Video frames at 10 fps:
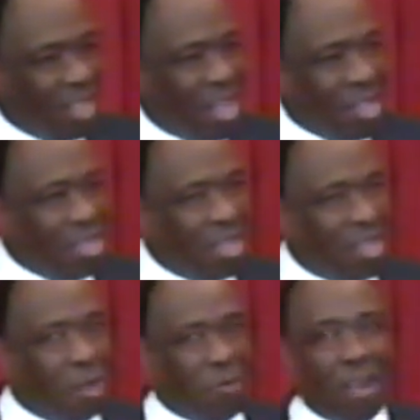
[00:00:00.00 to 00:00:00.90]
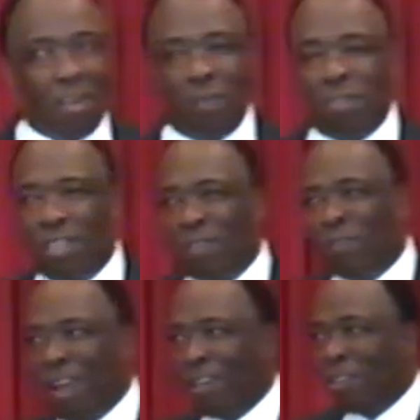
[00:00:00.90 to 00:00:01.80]
And she said, "Where is it?" He said,
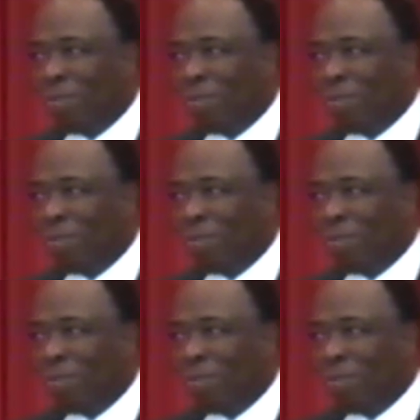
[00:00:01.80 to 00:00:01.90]
"You got the